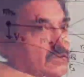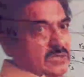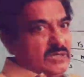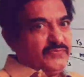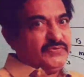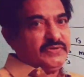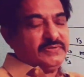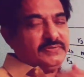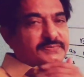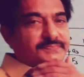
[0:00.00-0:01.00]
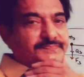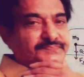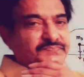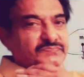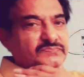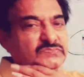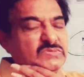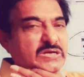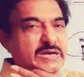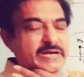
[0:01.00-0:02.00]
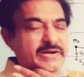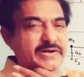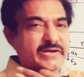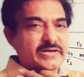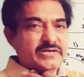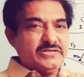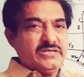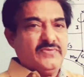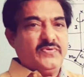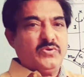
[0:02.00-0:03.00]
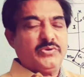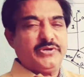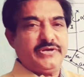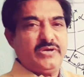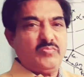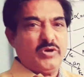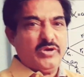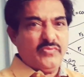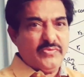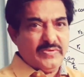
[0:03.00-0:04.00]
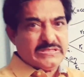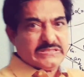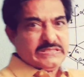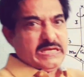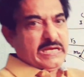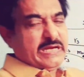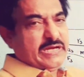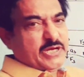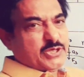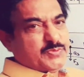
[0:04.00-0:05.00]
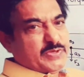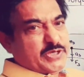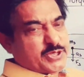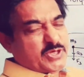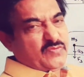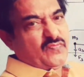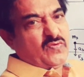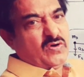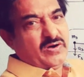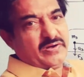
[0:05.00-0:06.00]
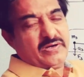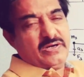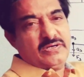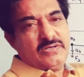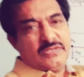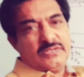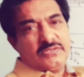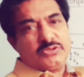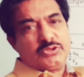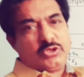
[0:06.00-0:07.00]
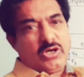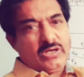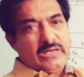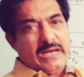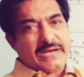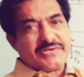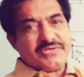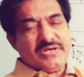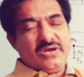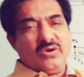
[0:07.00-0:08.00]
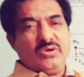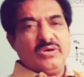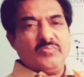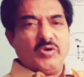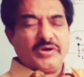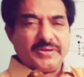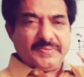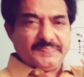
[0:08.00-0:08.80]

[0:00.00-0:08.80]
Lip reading: After kinetic energy of a rotating body, we will see an expression for torque acting on a body.